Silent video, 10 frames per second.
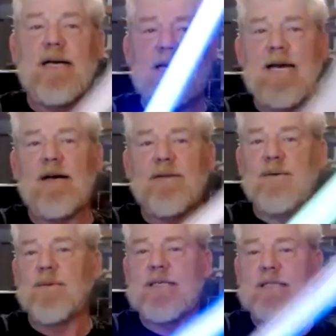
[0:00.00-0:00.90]
And now
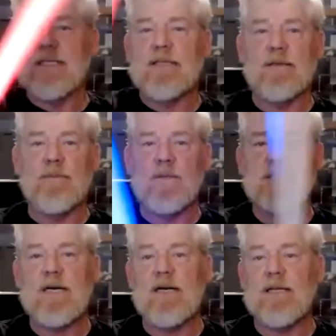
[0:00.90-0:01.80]
they're rigid. They're more
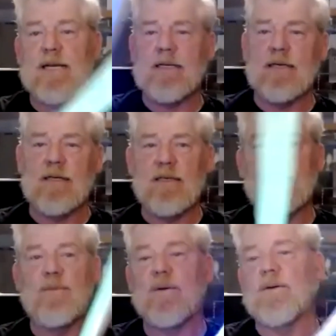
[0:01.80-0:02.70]
solid. I can get a
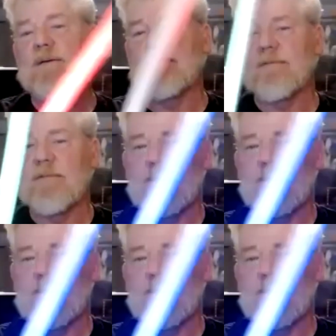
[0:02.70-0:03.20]
little more